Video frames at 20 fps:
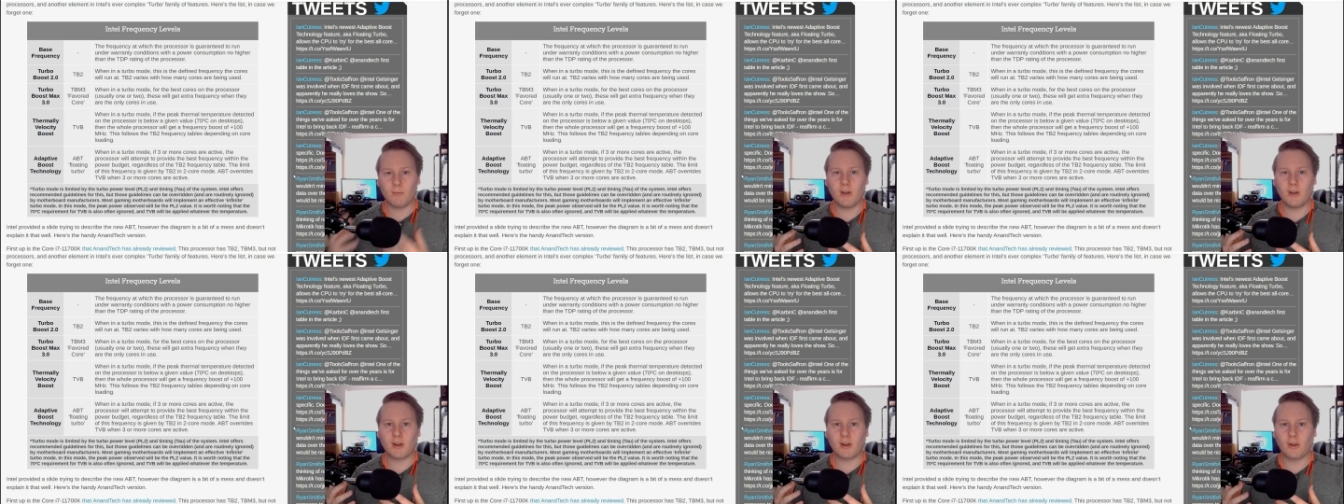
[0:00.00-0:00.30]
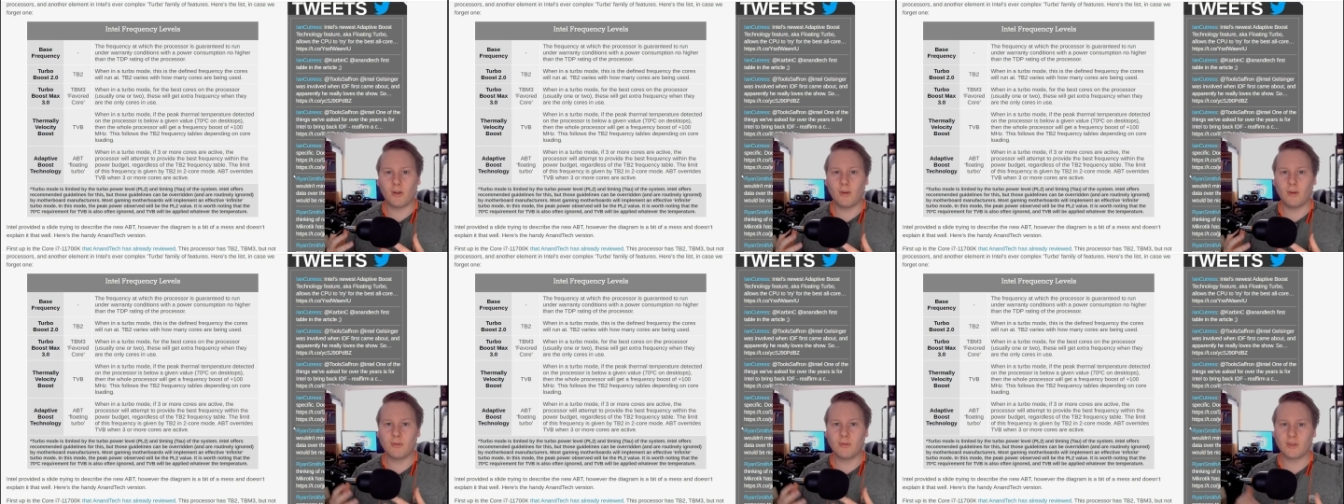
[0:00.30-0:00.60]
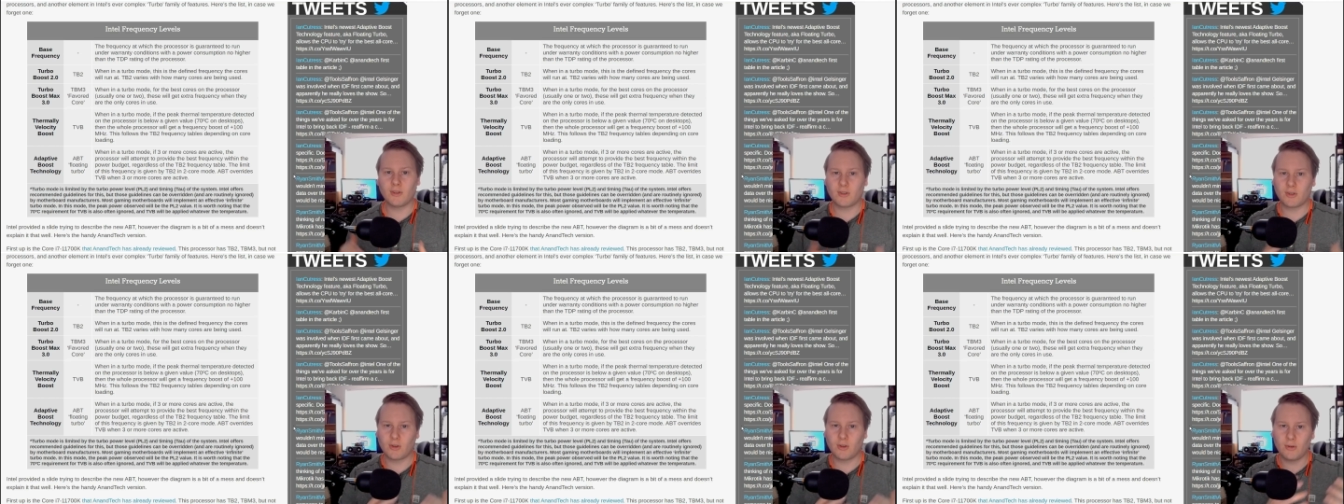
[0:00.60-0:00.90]
workload
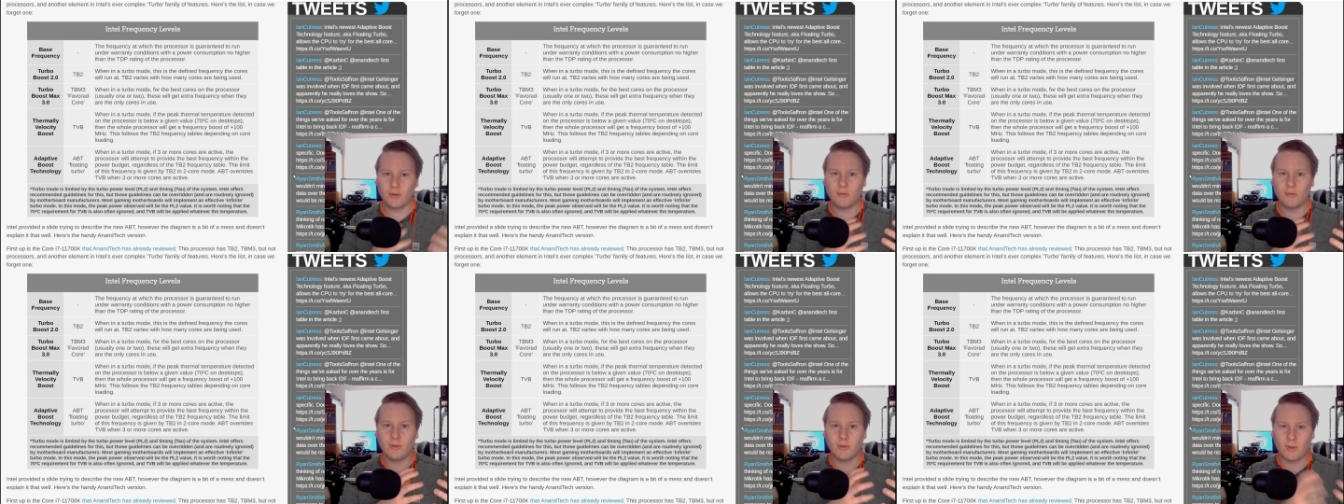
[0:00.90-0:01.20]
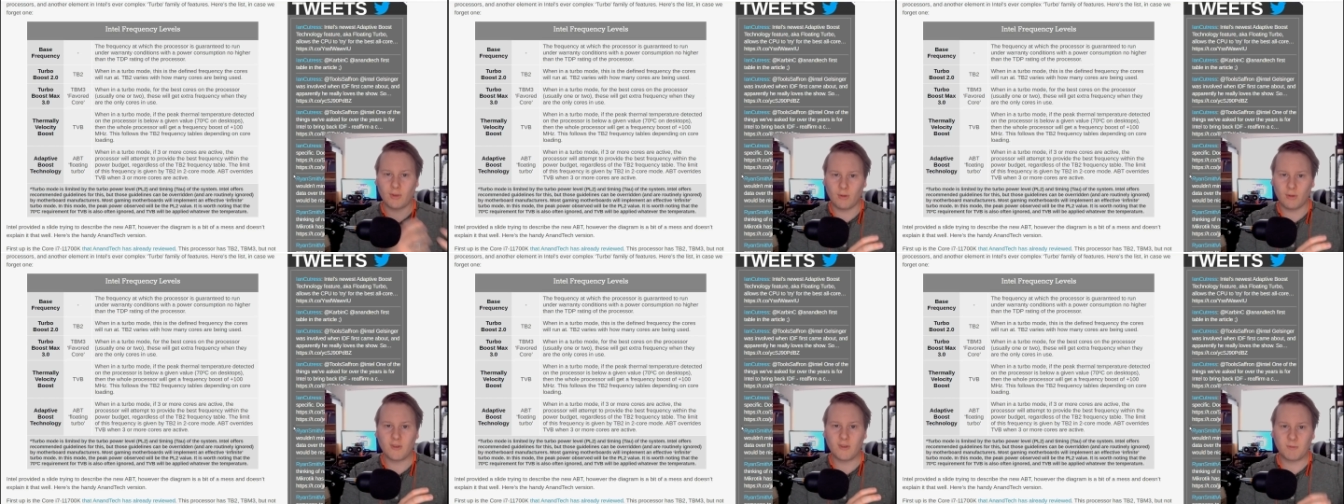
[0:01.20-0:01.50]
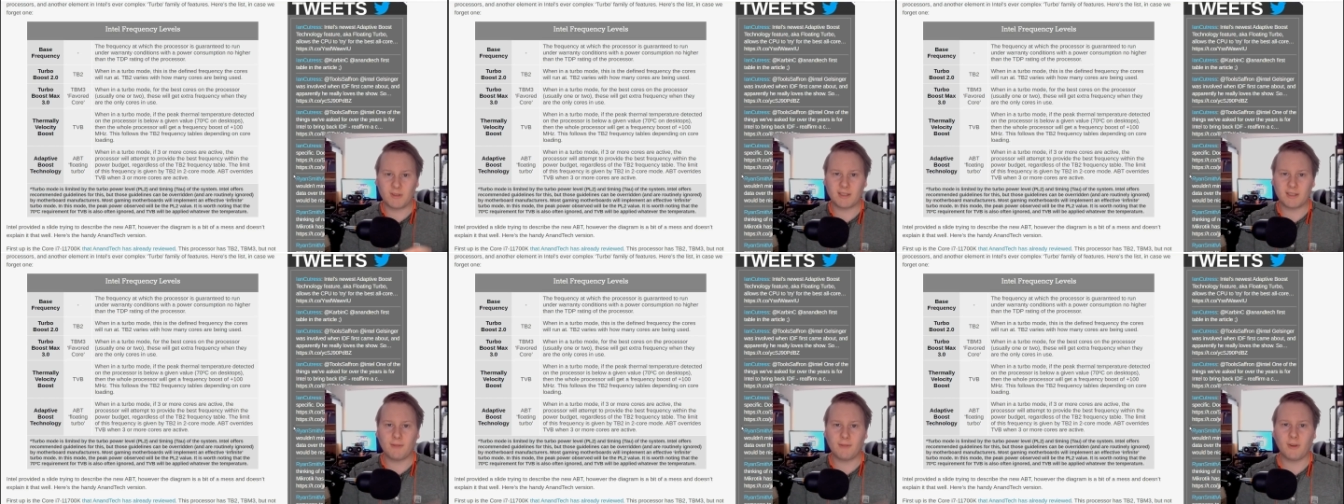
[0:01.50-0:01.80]
to those
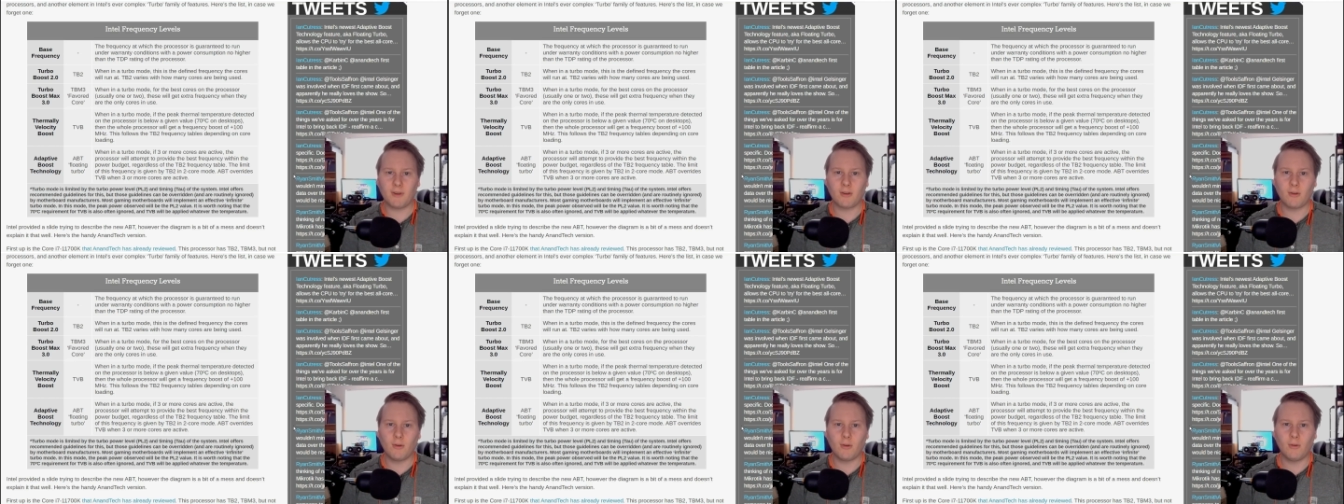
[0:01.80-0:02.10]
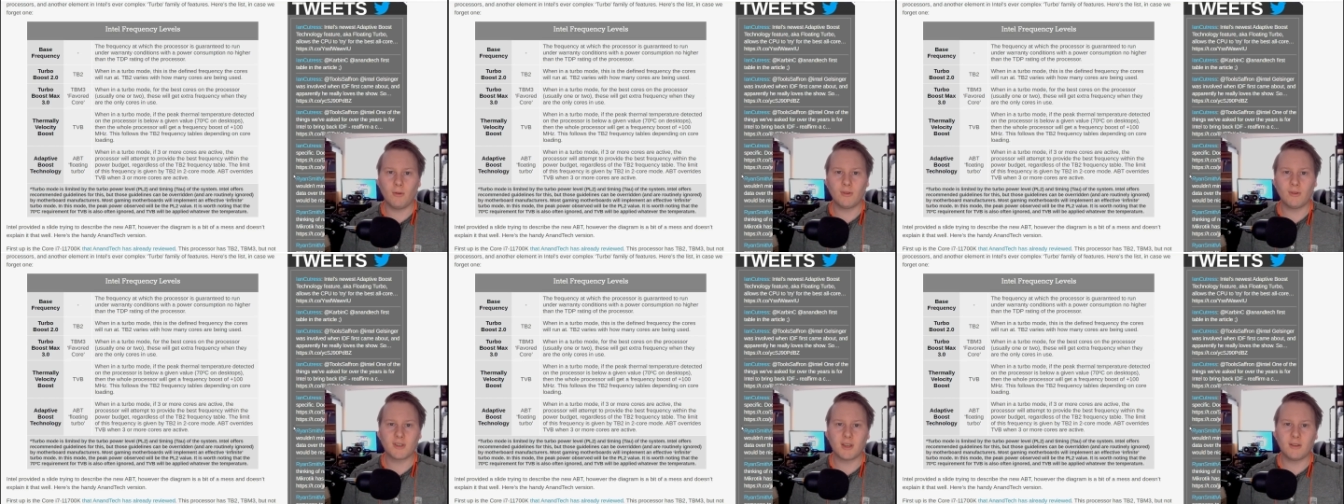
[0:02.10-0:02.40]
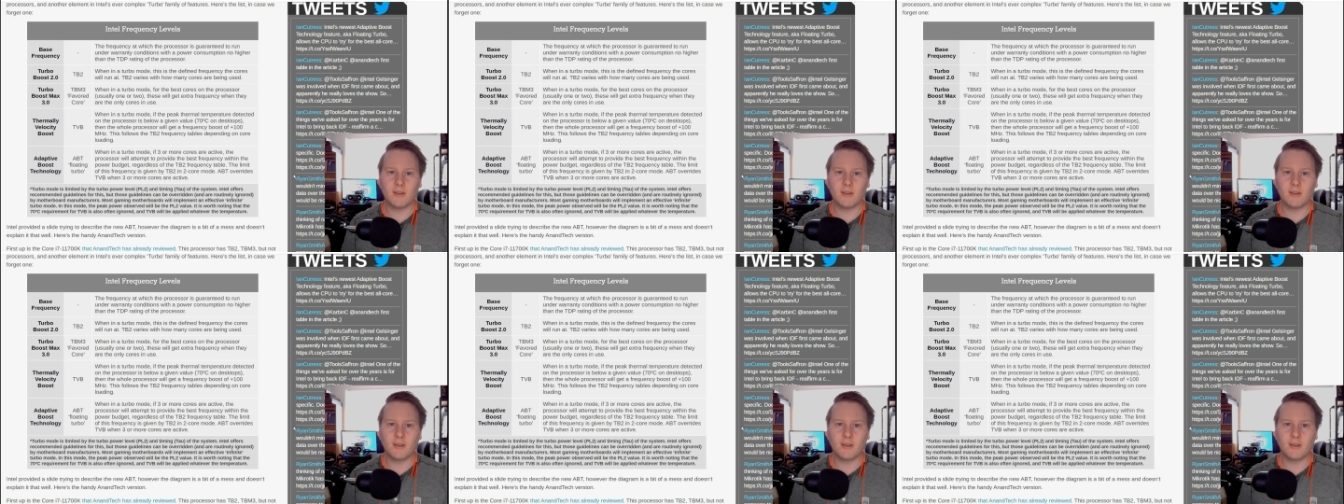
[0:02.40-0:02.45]
specific cores,